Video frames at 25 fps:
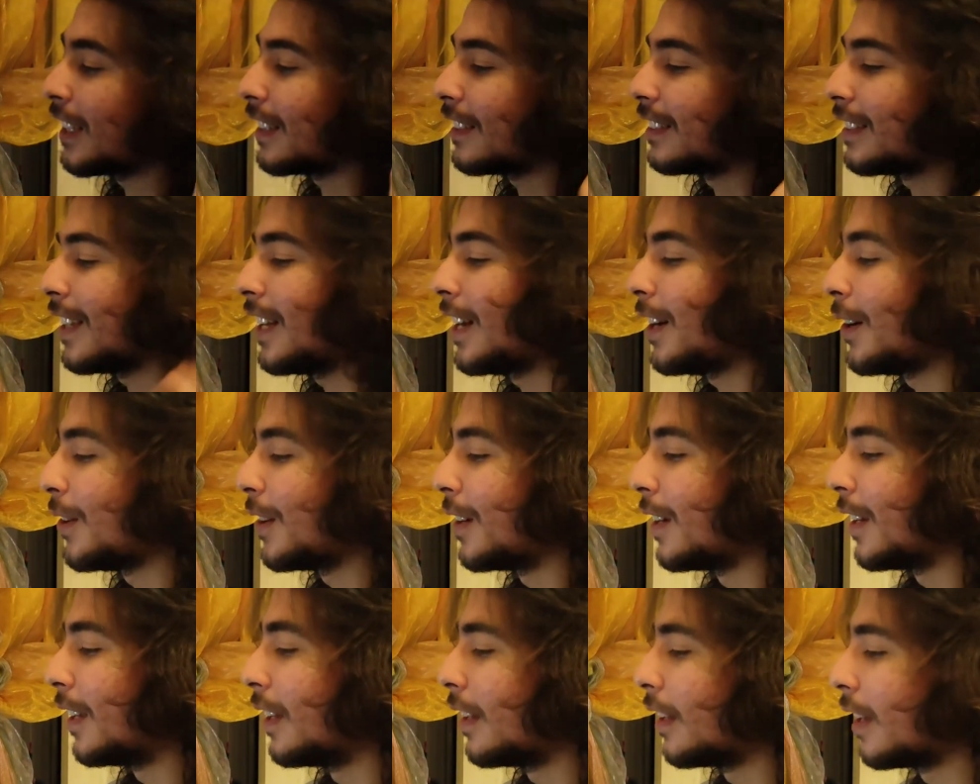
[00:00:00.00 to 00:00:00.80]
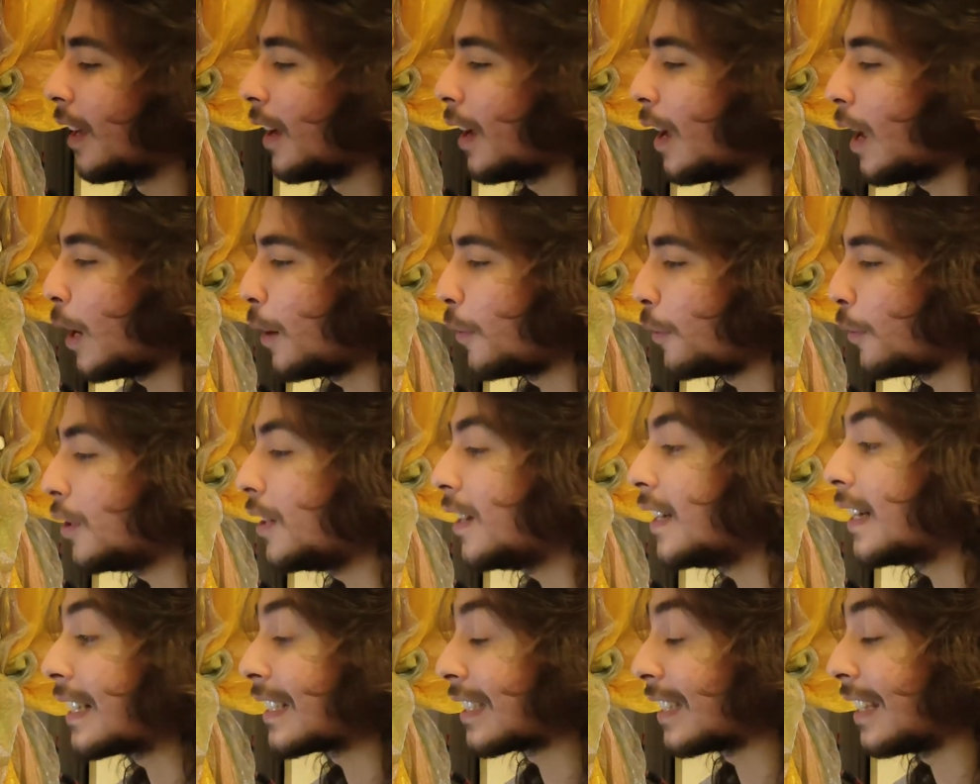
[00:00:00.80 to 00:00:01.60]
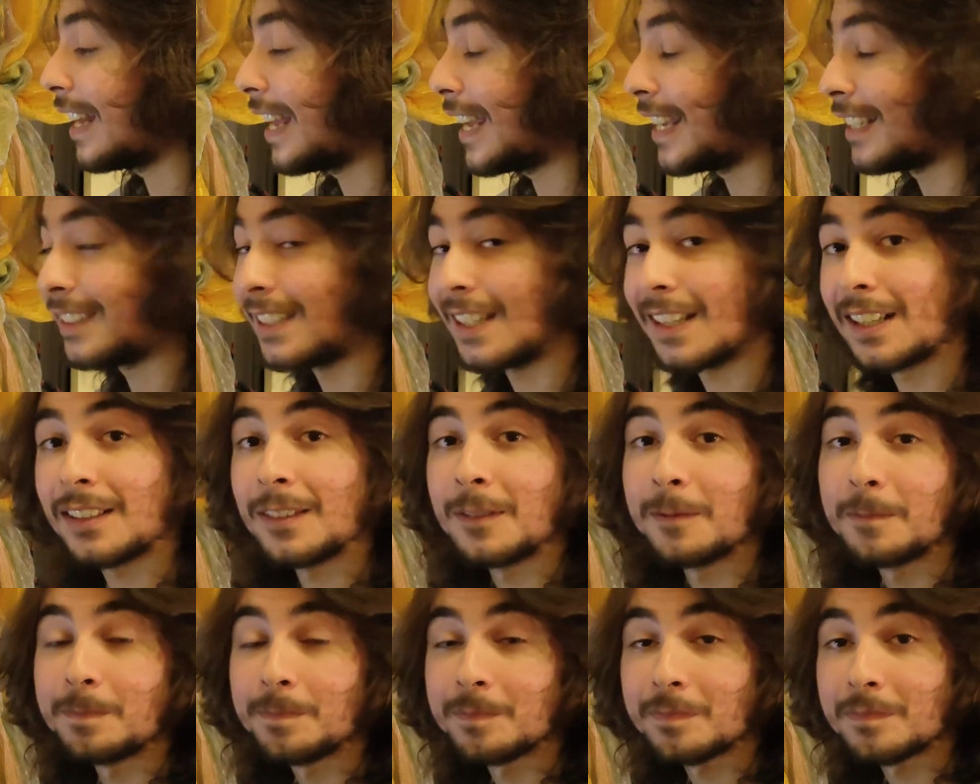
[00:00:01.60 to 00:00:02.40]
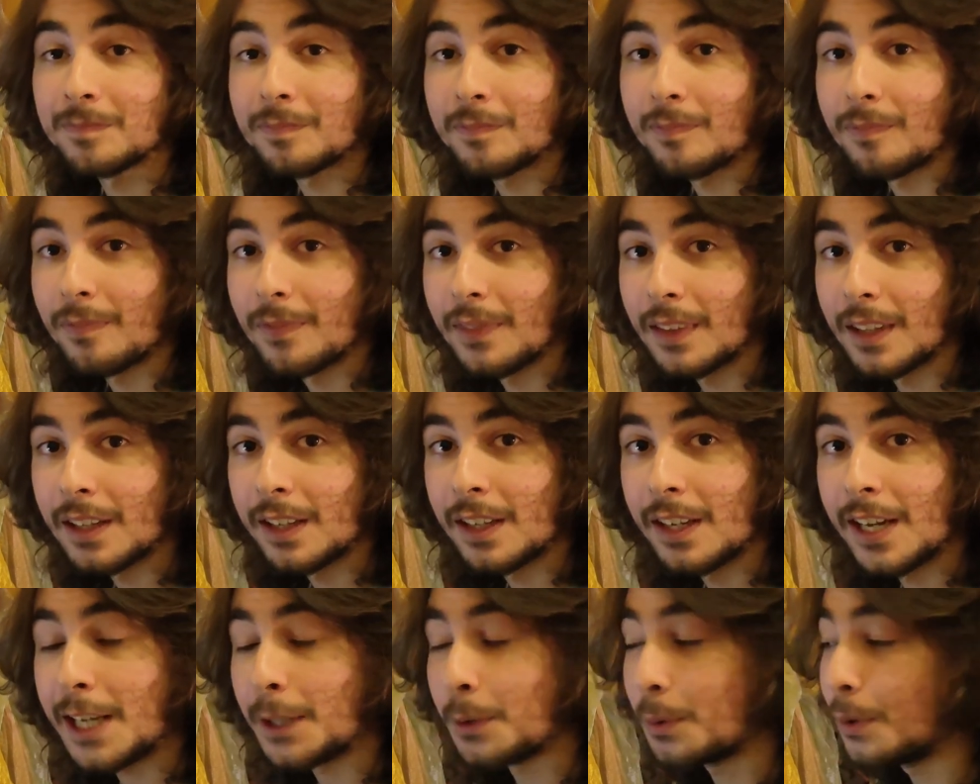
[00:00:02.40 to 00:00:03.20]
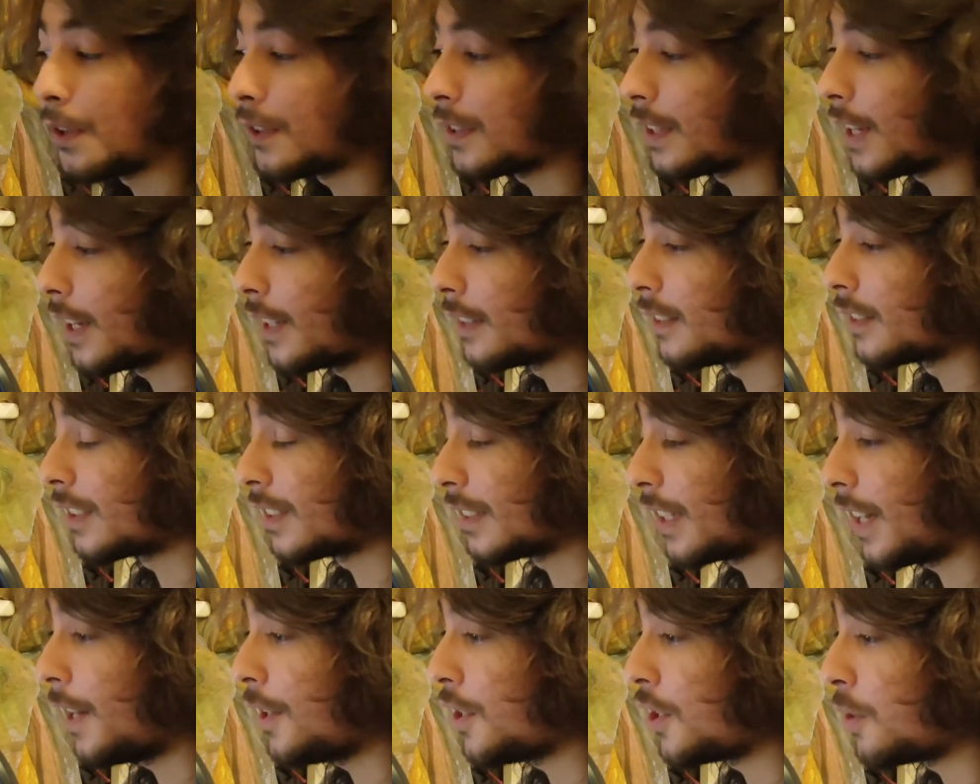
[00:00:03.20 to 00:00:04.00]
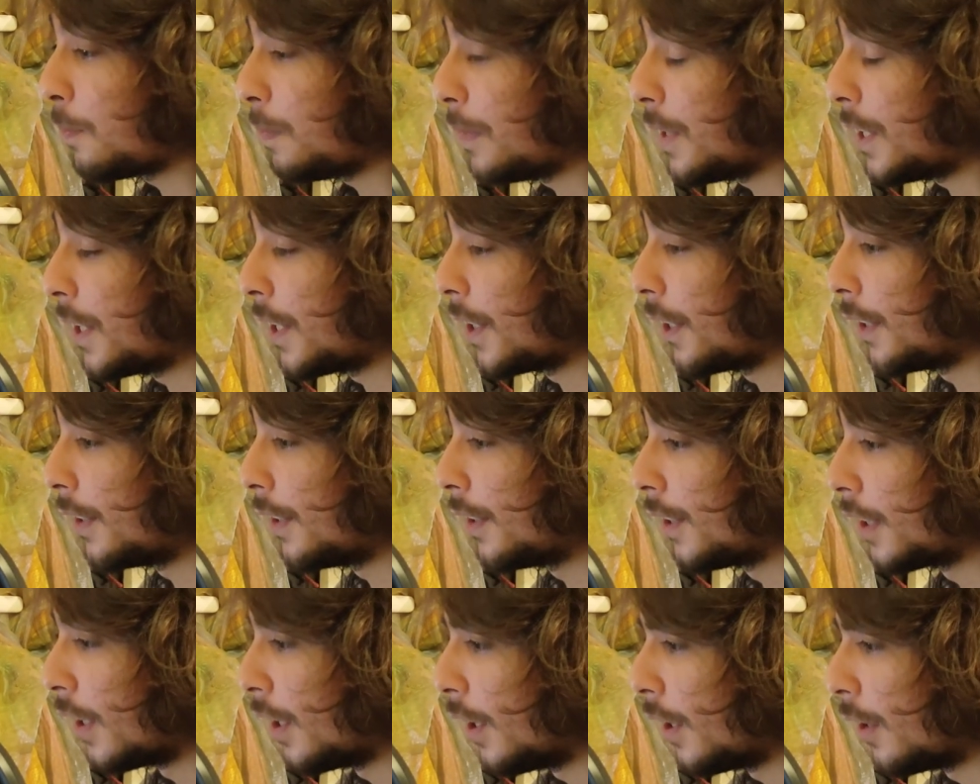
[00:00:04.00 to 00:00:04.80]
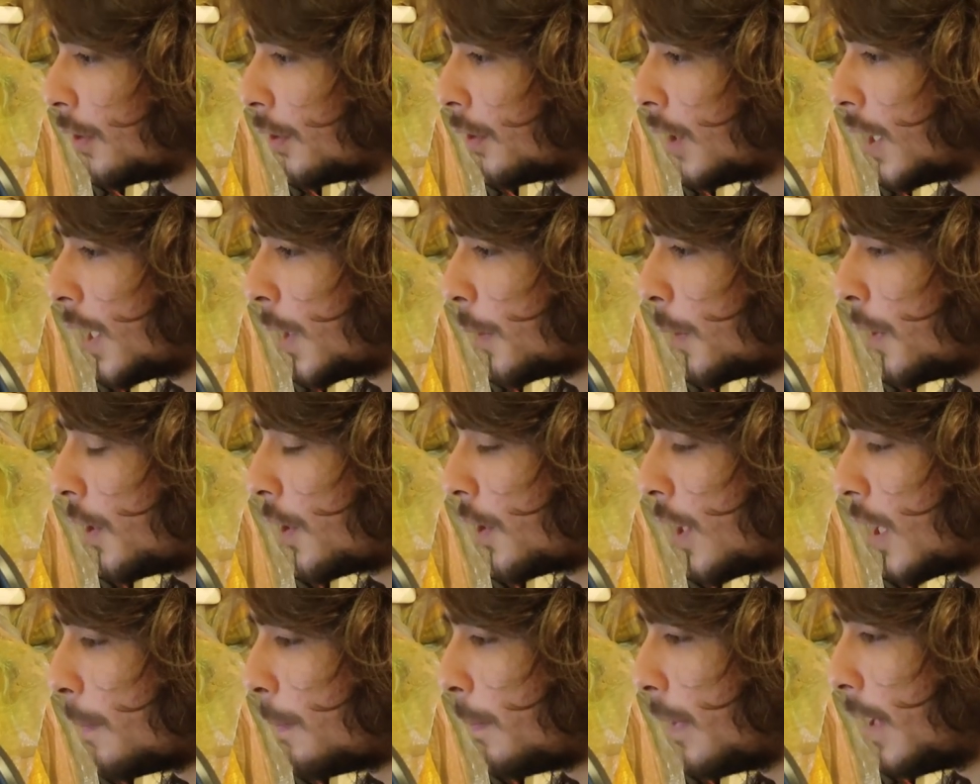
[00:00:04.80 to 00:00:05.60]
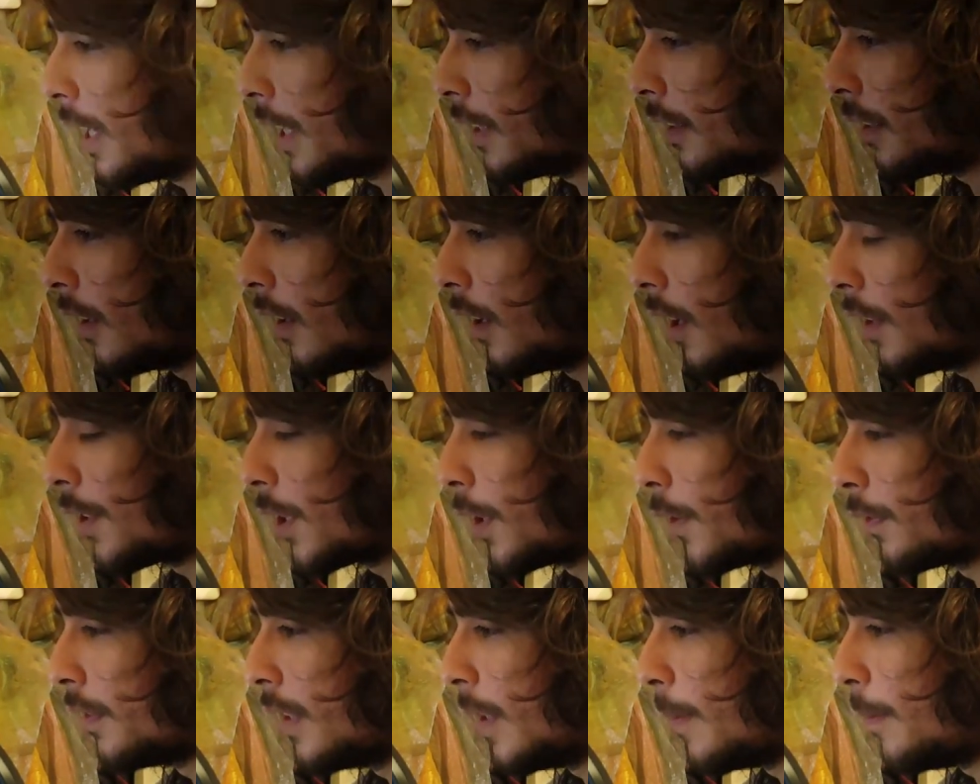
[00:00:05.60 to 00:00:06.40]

that down a few years later. It was a strange period during which I played lots of